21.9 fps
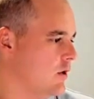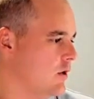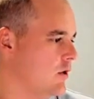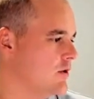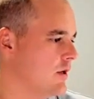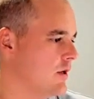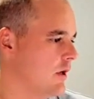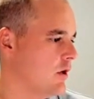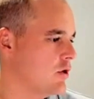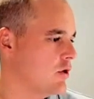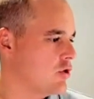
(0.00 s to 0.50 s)

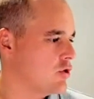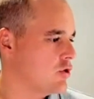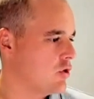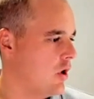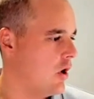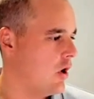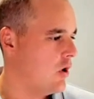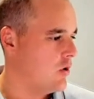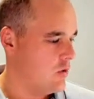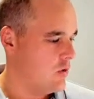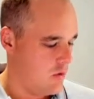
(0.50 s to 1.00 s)
using
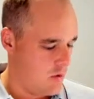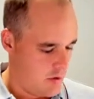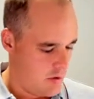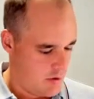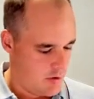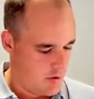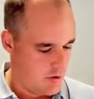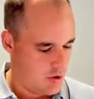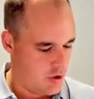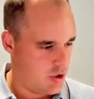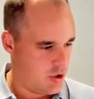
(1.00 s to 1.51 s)
Control,
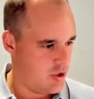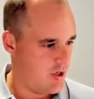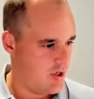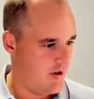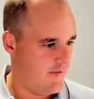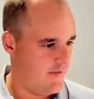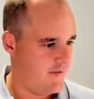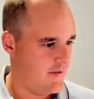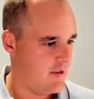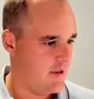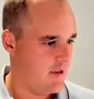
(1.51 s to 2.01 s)

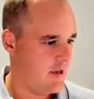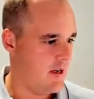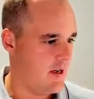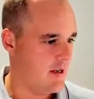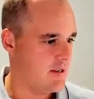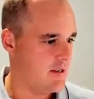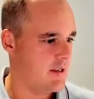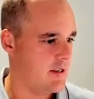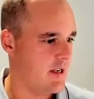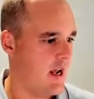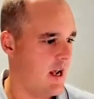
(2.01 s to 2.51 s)
Shift, and
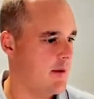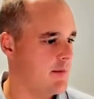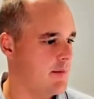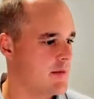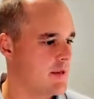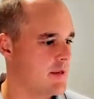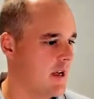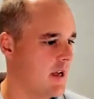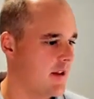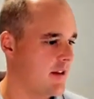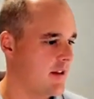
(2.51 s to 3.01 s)
Escape
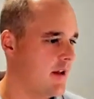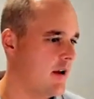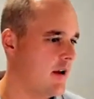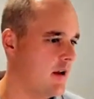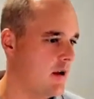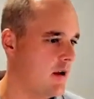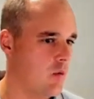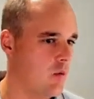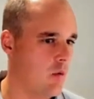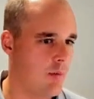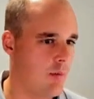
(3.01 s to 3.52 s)
together
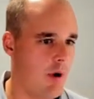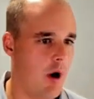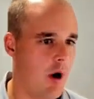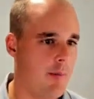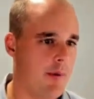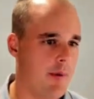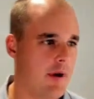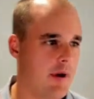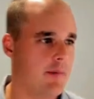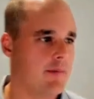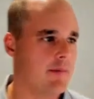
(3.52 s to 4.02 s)
will
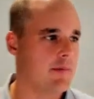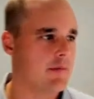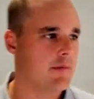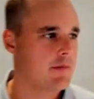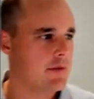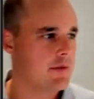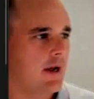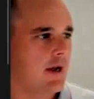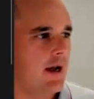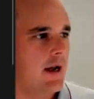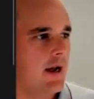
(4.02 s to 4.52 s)
open up
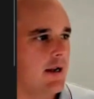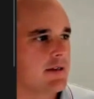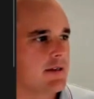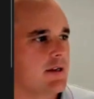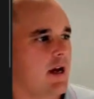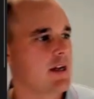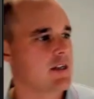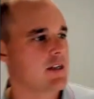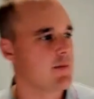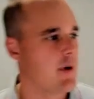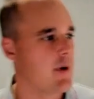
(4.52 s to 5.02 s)

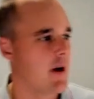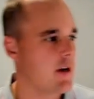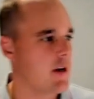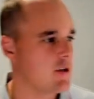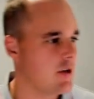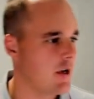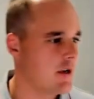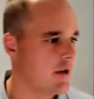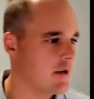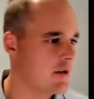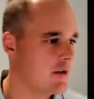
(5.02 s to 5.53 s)
Task
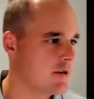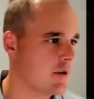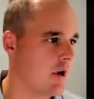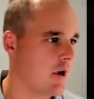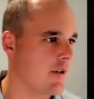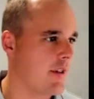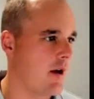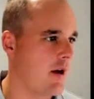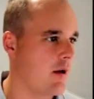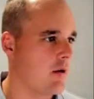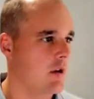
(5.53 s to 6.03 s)
Manager.
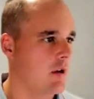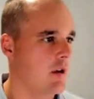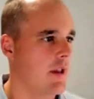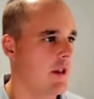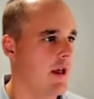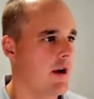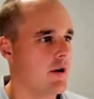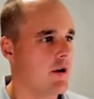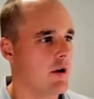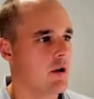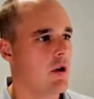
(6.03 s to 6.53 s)
So that will
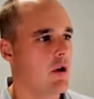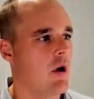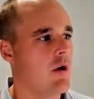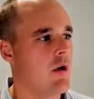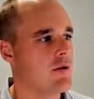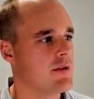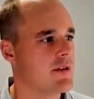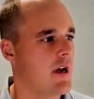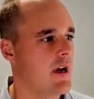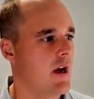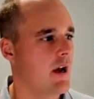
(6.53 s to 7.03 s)
allow you to
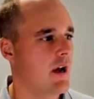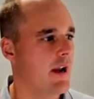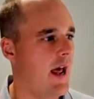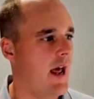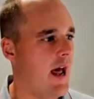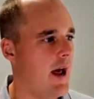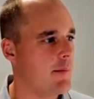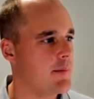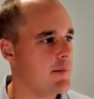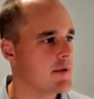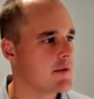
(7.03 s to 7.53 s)
close down
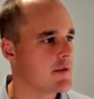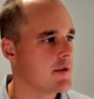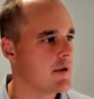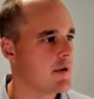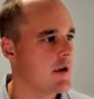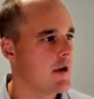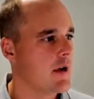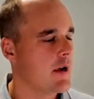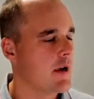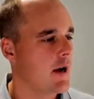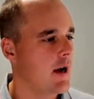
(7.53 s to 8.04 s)
apps.
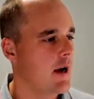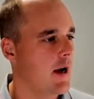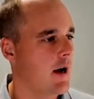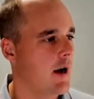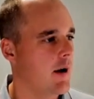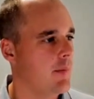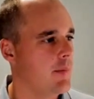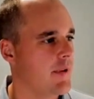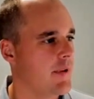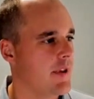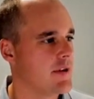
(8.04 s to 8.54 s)

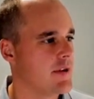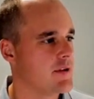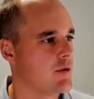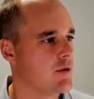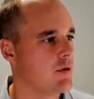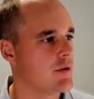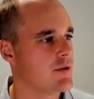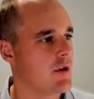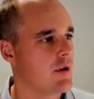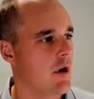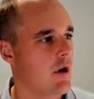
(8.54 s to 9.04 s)
But there's
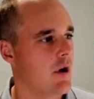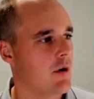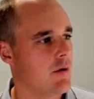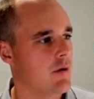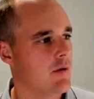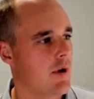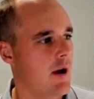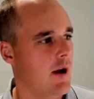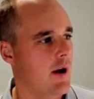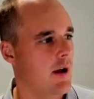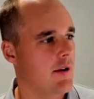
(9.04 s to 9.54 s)

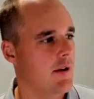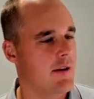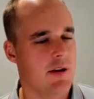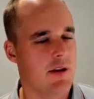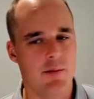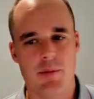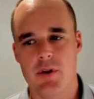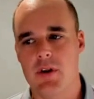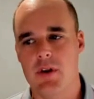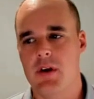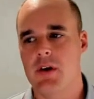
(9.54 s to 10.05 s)
also the
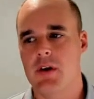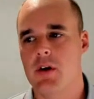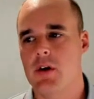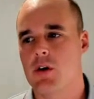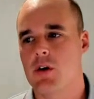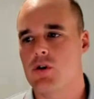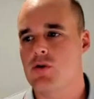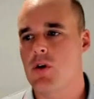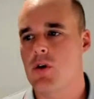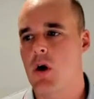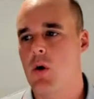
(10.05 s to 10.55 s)
ability to
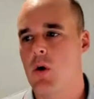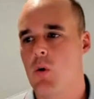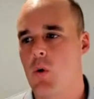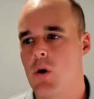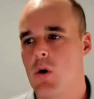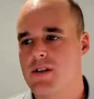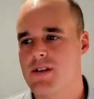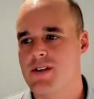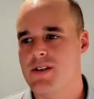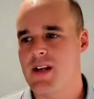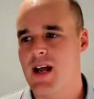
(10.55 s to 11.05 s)
control
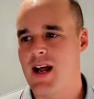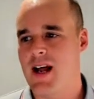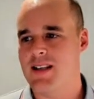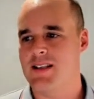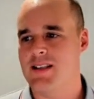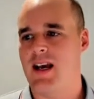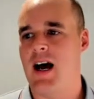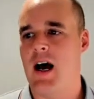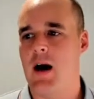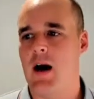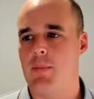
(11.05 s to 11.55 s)
what
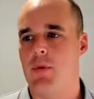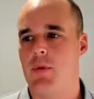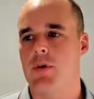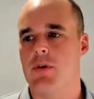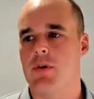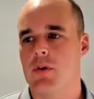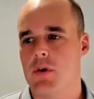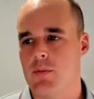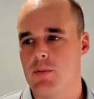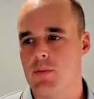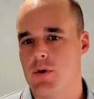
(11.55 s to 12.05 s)
starts up on
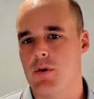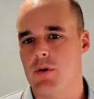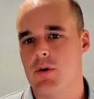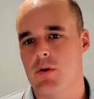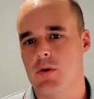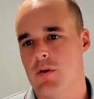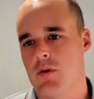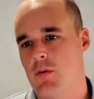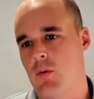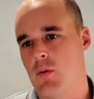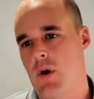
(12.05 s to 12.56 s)
your
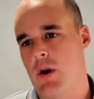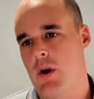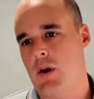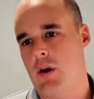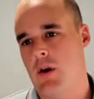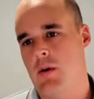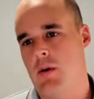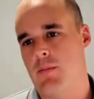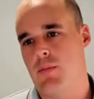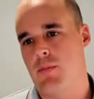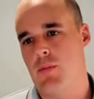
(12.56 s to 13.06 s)
computer when
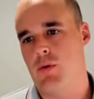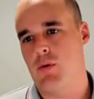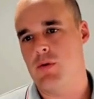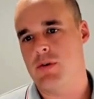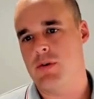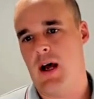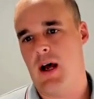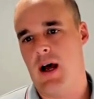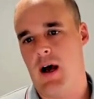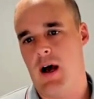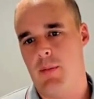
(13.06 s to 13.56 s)
it
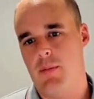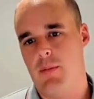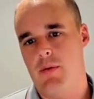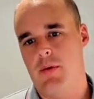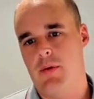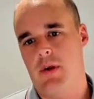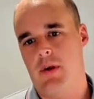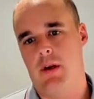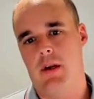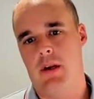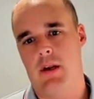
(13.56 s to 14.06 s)
boots up
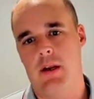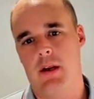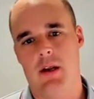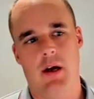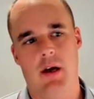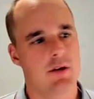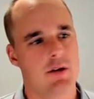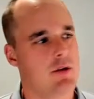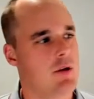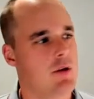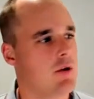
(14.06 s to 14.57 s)
in
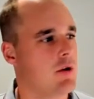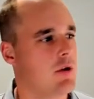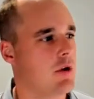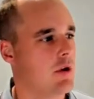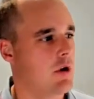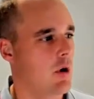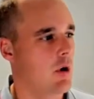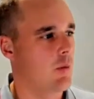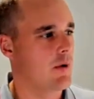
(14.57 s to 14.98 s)
here. So you can